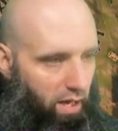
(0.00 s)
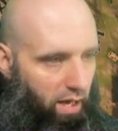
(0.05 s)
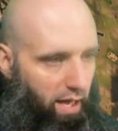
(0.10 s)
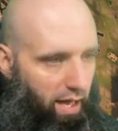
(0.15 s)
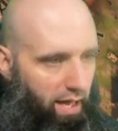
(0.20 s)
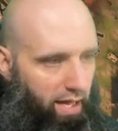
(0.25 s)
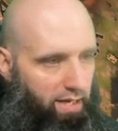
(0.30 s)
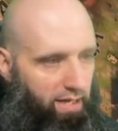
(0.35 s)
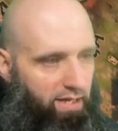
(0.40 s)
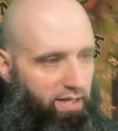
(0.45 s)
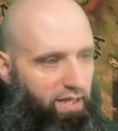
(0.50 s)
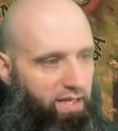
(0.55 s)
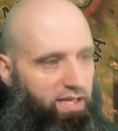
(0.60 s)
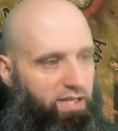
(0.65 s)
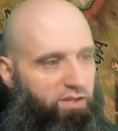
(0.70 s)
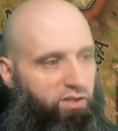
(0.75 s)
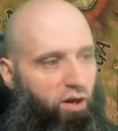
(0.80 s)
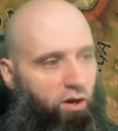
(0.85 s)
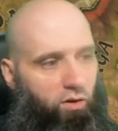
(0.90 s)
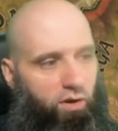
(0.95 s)
And it,
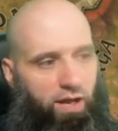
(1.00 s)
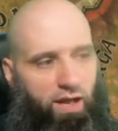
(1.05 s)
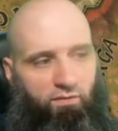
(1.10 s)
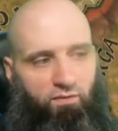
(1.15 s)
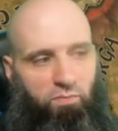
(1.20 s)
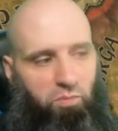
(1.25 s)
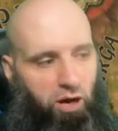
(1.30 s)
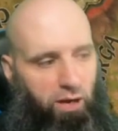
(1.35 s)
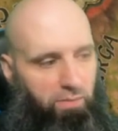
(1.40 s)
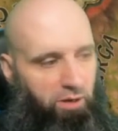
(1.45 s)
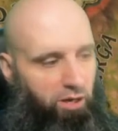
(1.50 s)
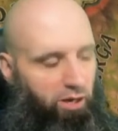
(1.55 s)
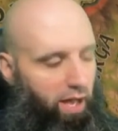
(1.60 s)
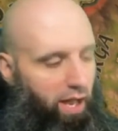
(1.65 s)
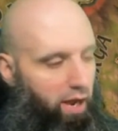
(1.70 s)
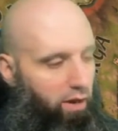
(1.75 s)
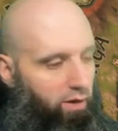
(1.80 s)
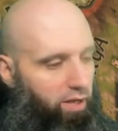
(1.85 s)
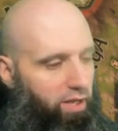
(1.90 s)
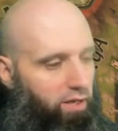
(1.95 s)
he's not going to have a primary
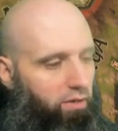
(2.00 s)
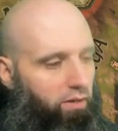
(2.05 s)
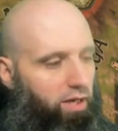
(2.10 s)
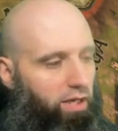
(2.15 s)
heir here.